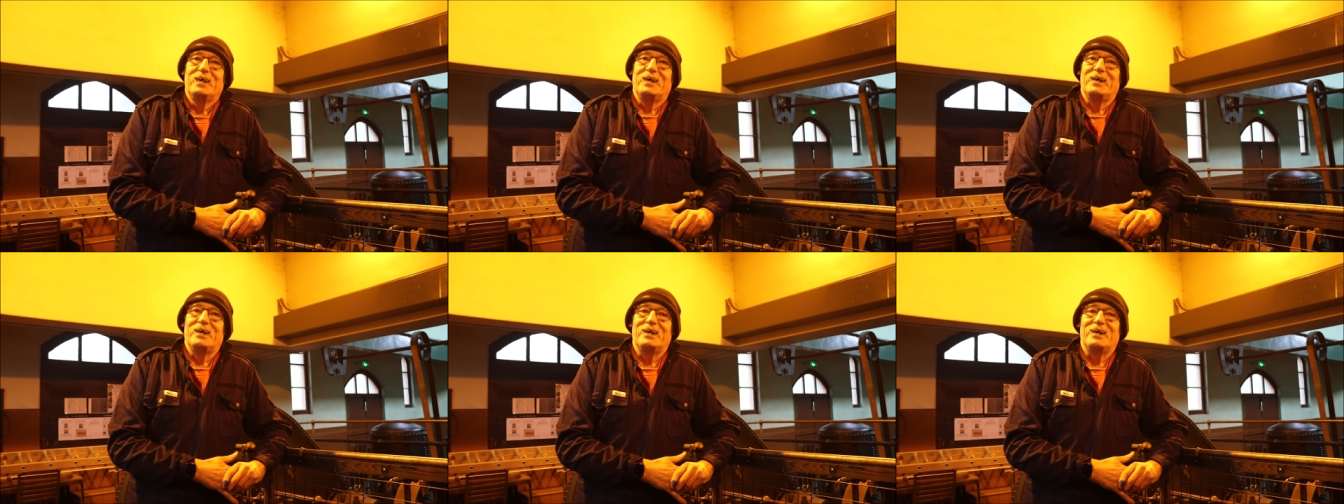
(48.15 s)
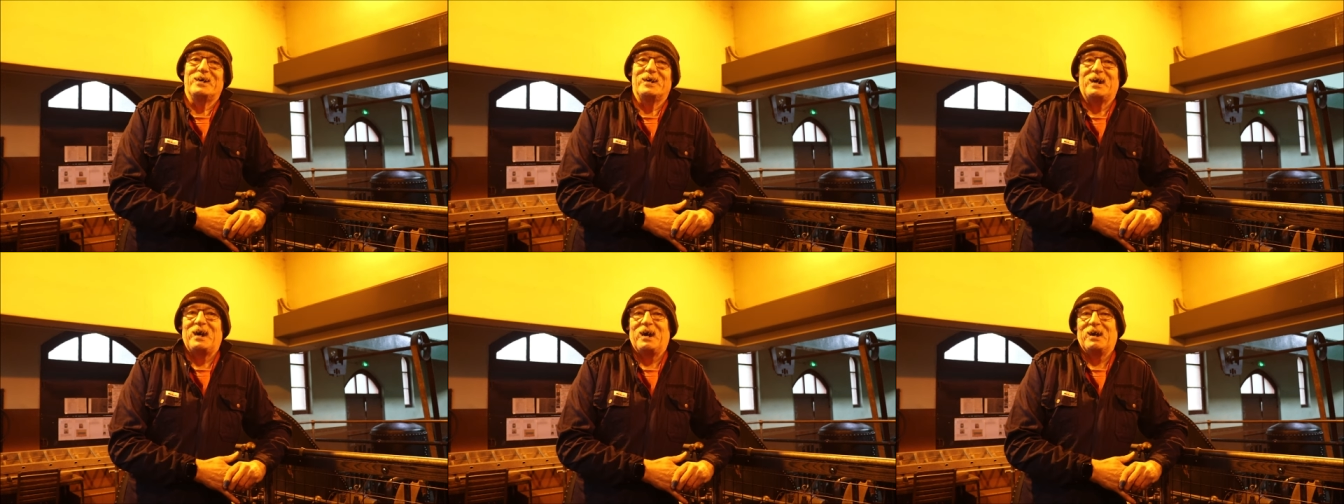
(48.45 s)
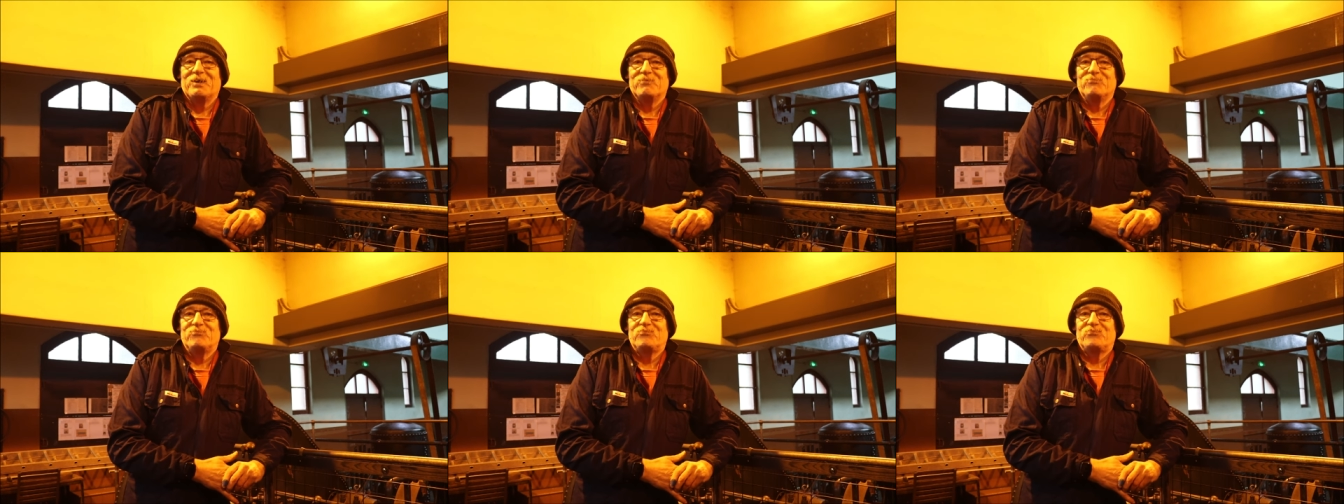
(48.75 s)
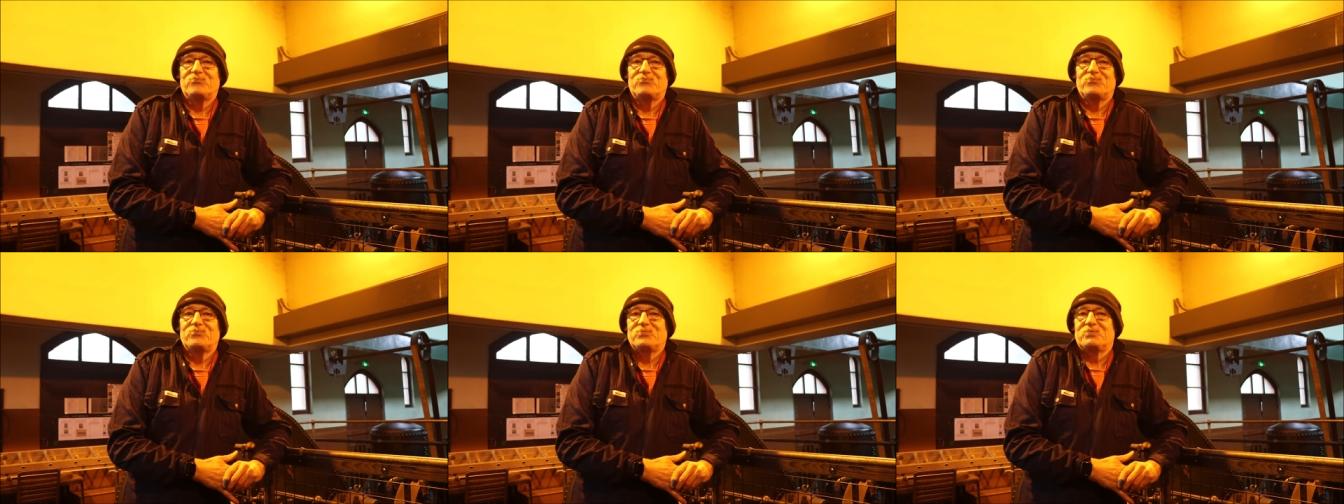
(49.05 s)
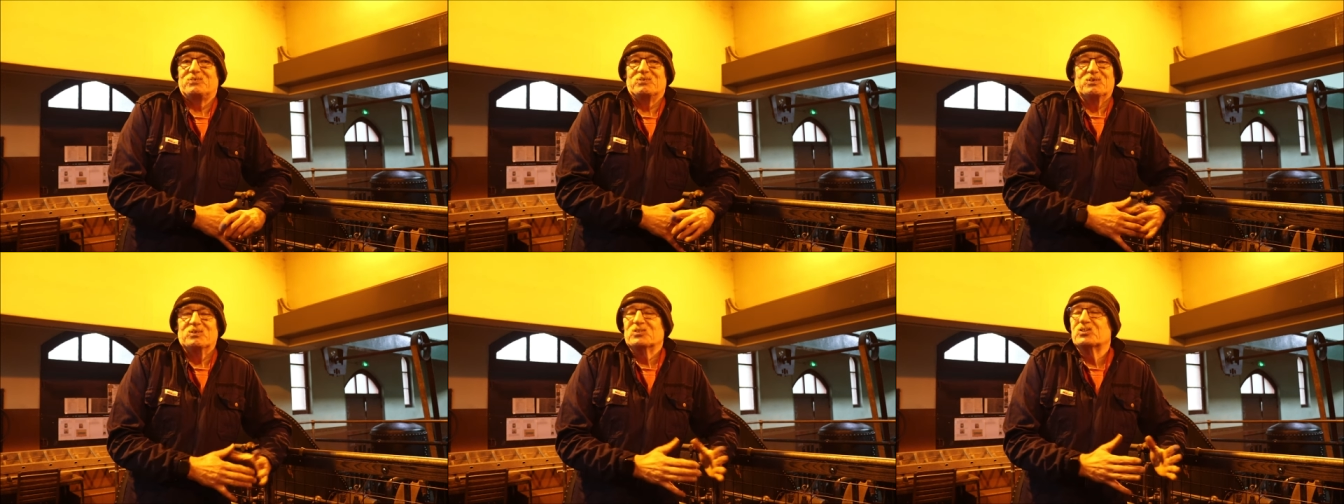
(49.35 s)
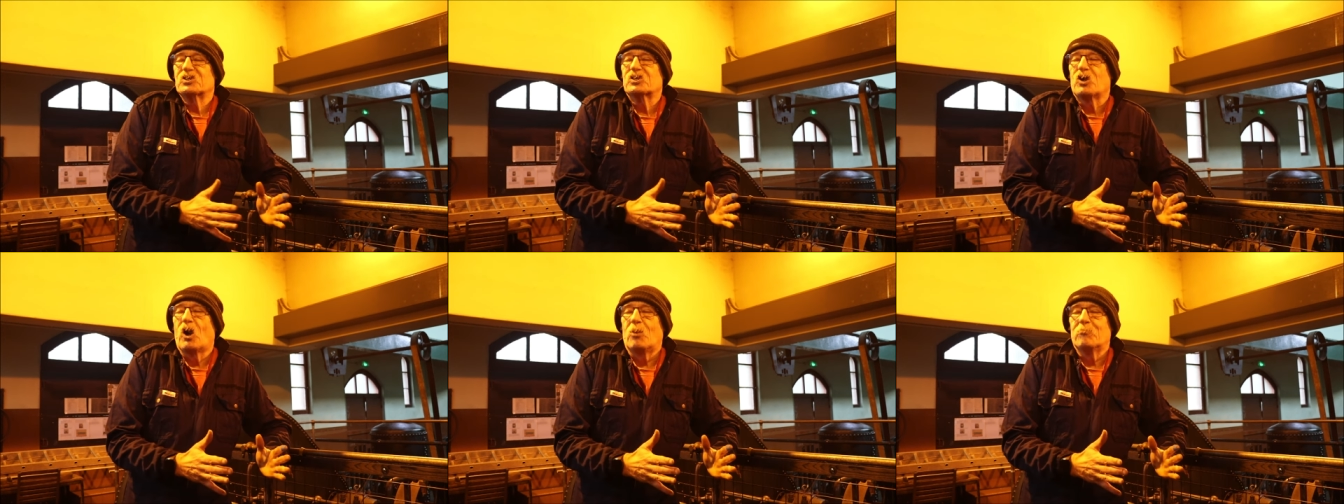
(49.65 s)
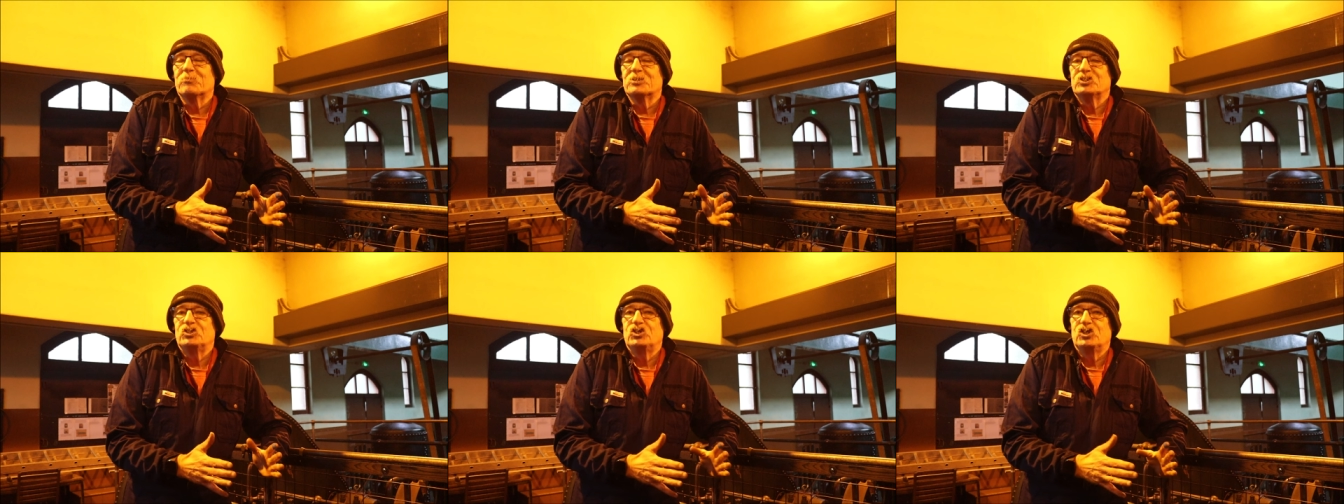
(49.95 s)
Uh, I've, the
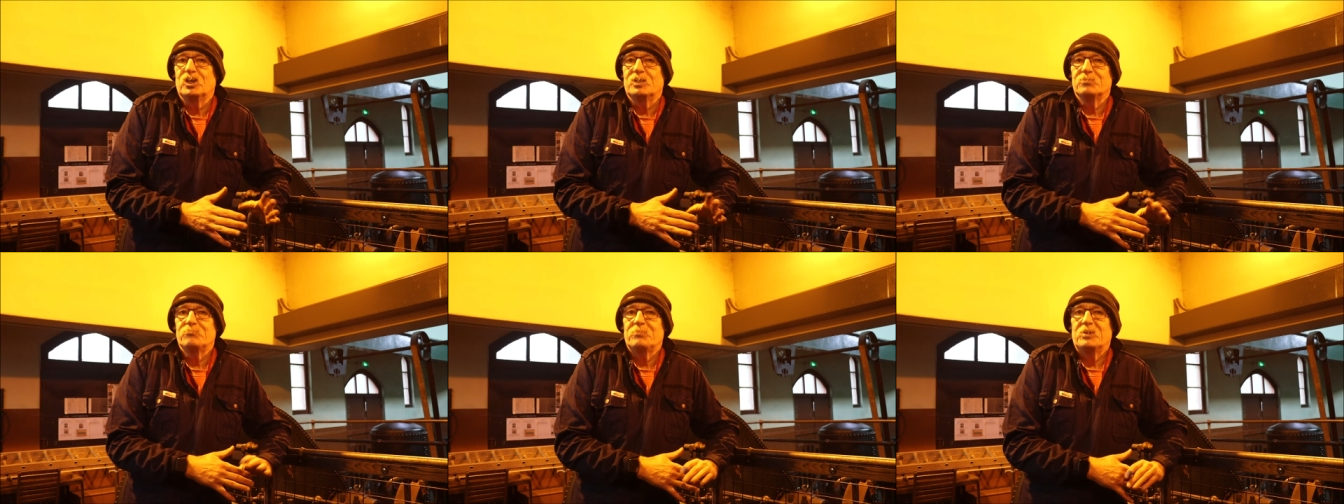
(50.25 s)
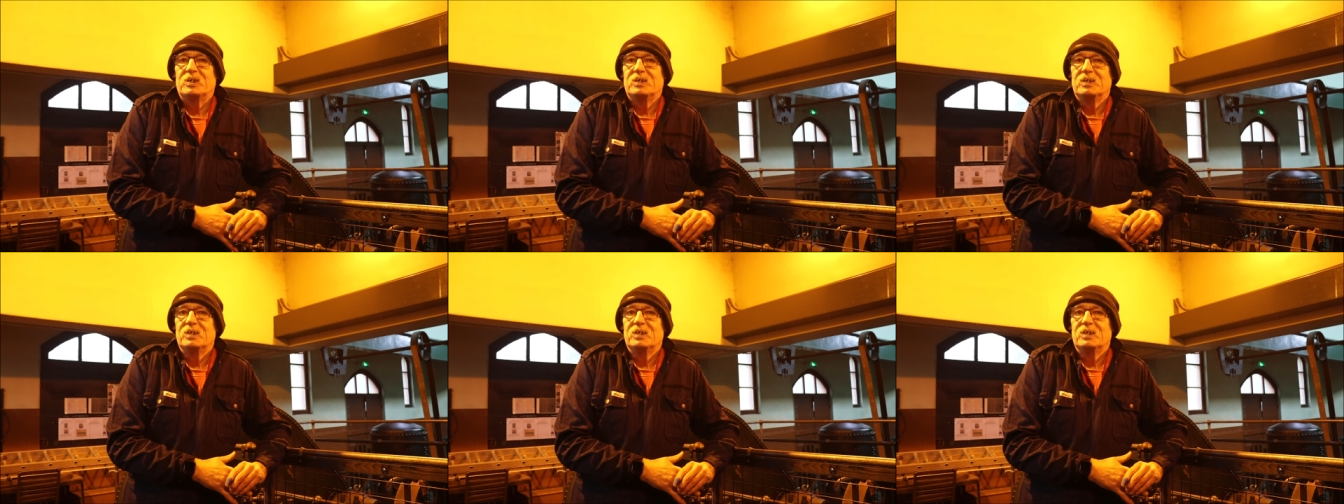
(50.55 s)
comradeship,